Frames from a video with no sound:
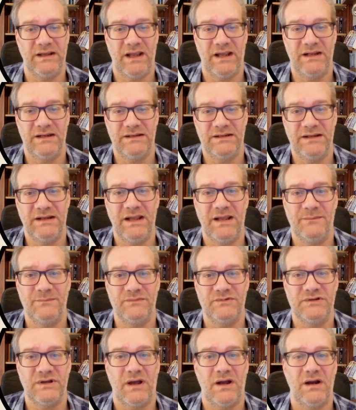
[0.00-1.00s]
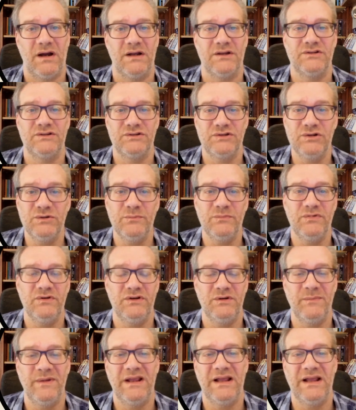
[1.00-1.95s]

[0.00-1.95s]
and DMs are assumed to be